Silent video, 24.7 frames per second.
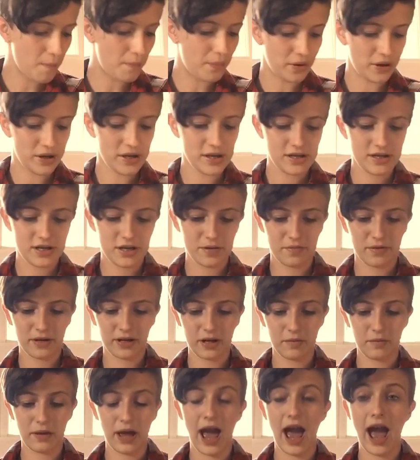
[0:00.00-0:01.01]
But to
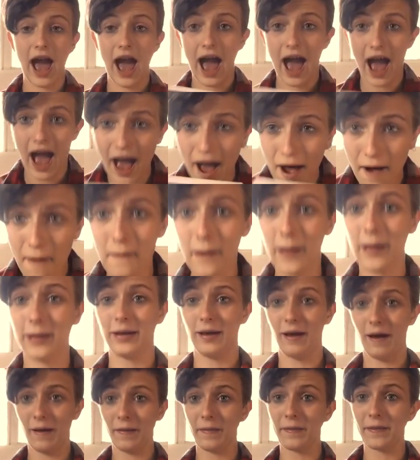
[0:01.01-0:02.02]
bring up how I
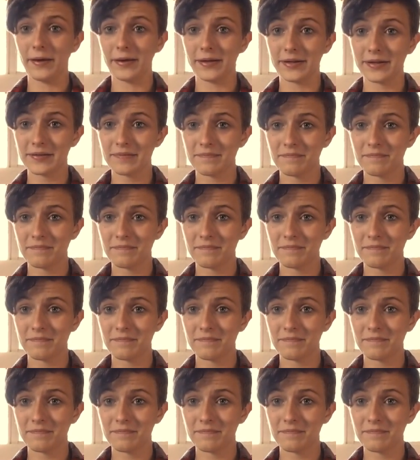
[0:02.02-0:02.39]
got these,